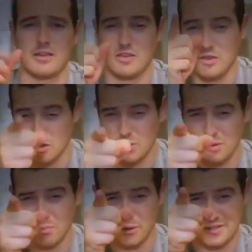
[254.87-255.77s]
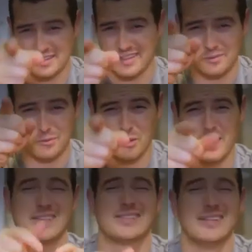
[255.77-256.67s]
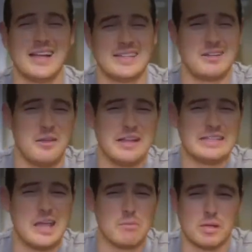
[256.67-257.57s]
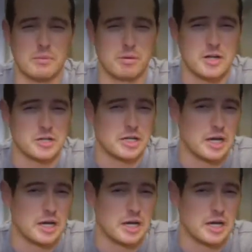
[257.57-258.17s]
and you personally, romance, because I know you like to get your blood pressure